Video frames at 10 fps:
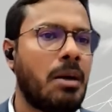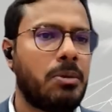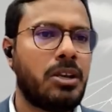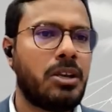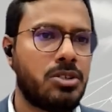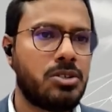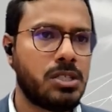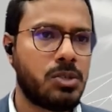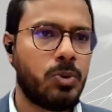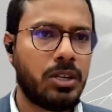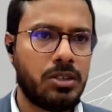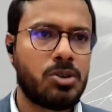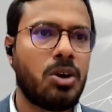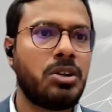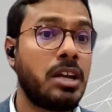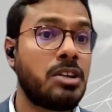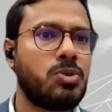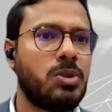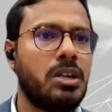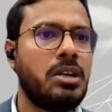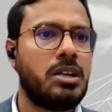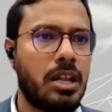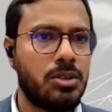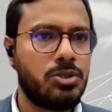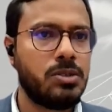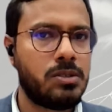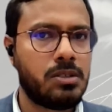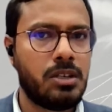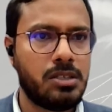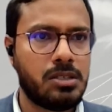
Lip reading: applications where this contextual intelligence